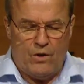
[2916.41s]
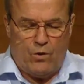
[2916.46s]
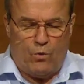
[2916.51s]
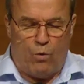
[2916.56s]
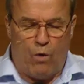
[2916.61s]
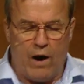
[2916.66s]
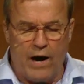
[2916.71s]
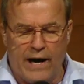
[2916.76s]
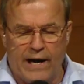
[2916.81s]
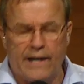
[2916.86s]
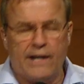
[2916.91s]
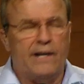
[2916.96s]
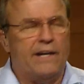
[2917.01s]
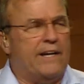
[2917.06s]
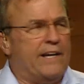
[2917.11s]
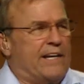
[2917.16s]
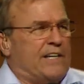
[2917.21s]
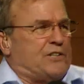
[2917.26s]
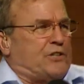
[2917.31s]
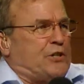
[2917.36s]
Why
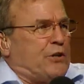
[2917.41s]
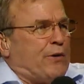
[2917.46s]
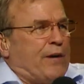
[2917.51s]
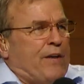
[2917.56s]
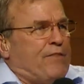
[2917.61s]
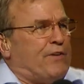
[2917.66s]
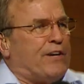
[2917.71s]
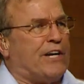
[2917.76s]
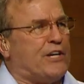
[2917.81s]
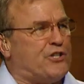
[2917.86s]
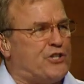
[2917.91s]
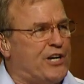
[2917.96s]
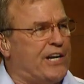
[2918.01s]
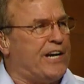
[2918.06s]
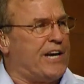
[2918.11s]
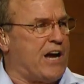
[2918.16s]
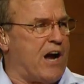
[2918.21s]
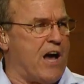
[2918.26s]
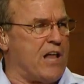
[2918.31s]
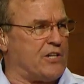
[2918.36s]
is there even a
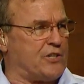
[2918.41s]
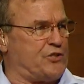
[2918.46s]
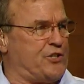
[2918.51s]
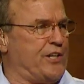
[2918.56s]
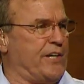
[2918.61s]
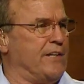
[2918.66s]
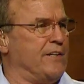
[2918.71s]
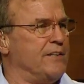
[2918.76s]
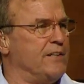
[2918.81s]
genealogy?